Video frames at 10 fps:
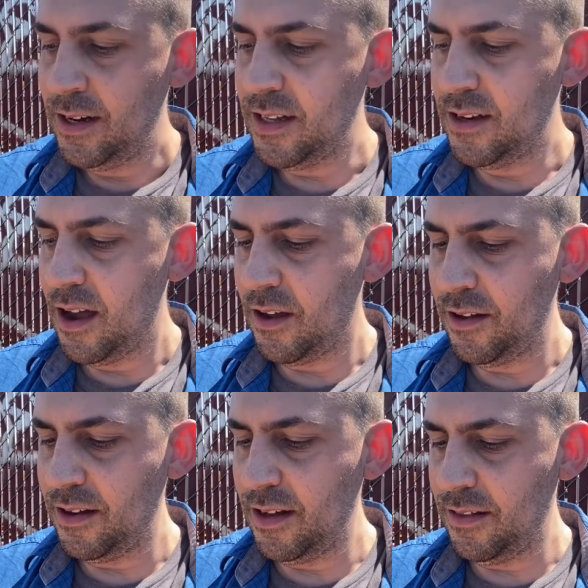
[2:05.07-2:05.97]
You
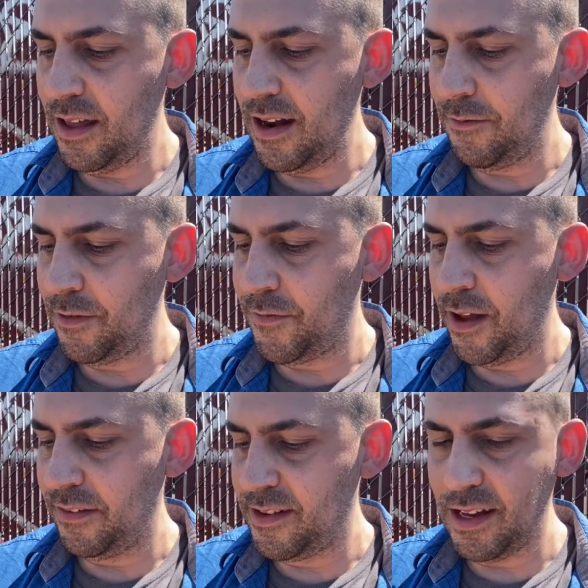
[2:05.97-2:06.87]
know, they never
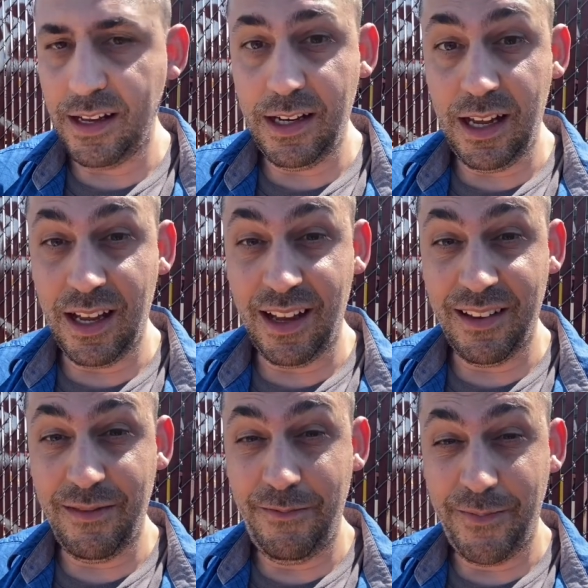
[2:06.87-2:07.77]
fail to, uh,
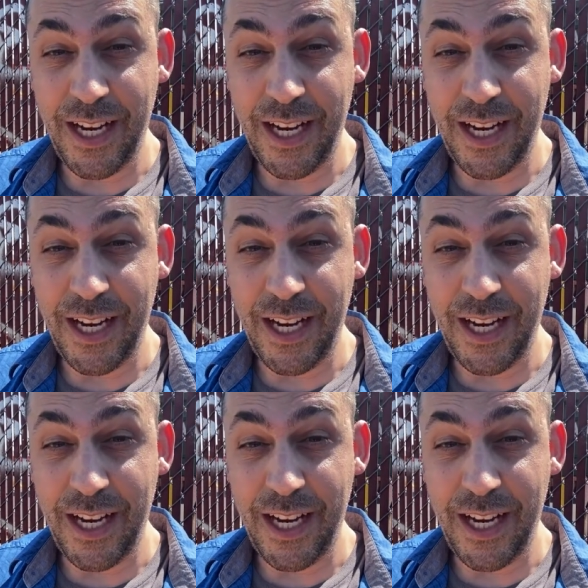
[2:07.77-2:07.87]
uh,